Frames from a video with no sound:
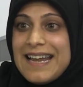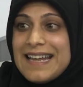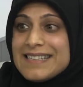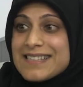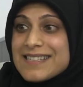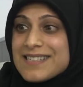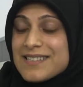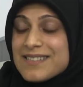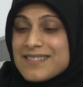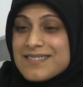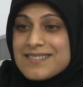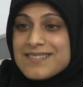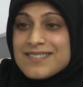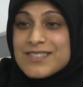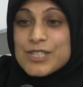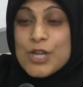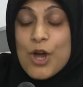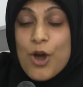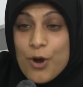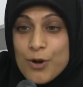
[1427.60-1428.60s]
It's
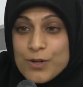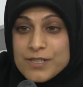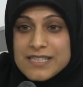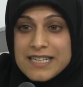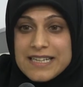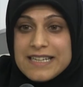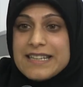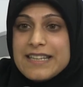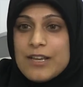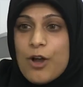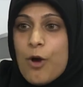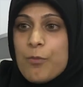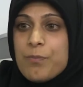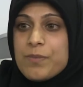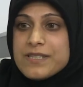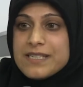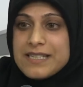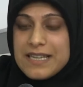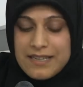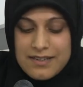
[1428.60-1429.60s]
totally the
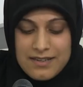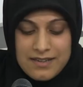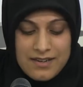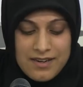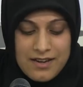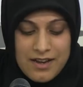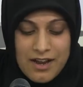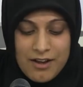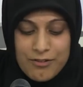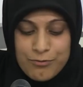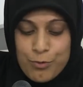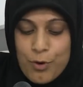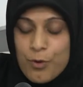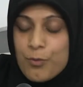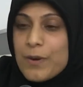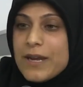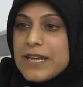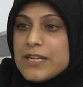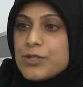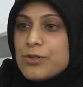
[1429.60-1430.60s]
opposite of what
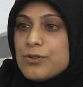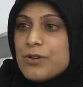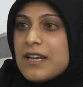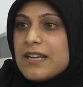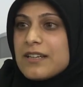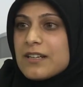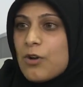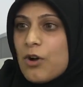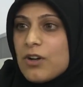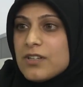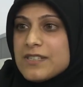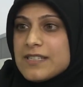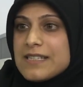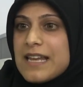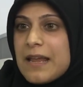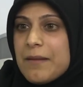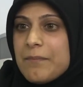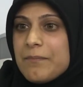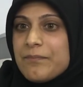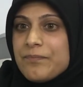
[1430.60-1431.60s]
we do in God's
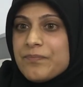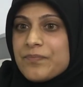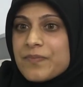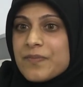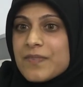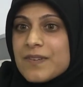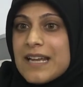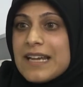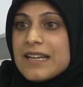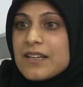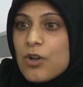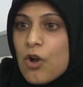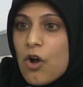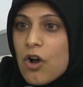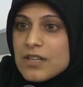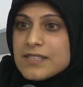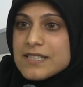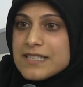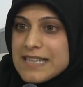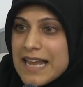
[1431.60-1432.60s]
name. In
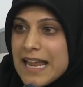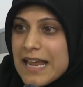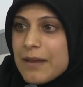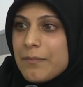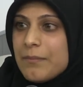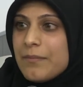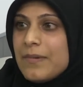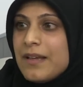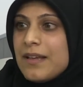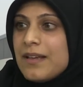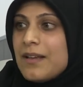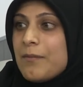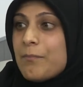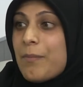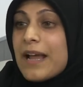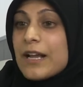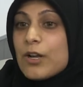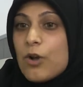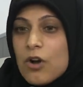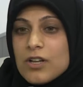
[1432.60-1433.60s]
God's name,
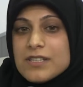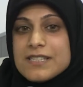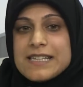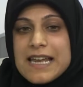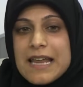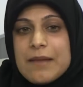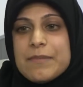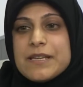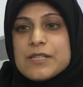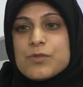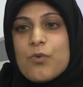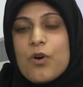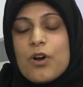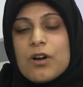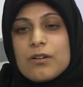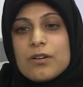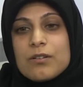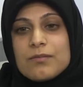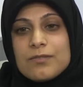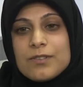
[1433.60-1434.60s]
by God's name is
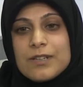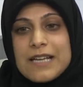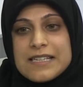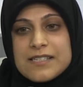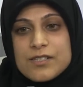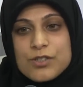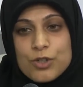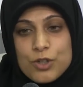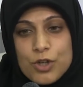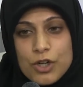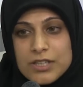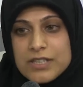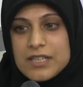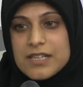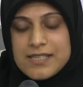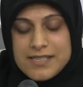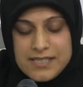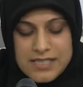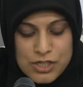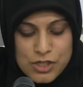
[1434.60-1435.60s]
what is
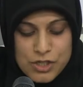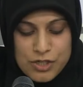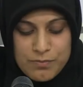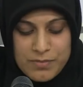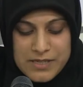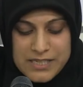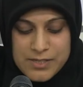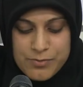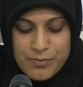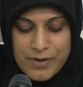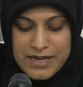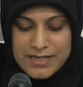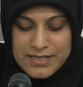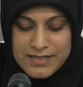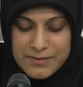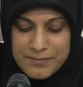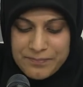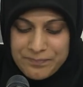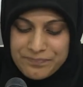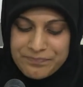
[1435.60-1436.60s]
goodness that should be
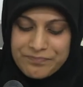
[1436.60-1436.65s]
spread,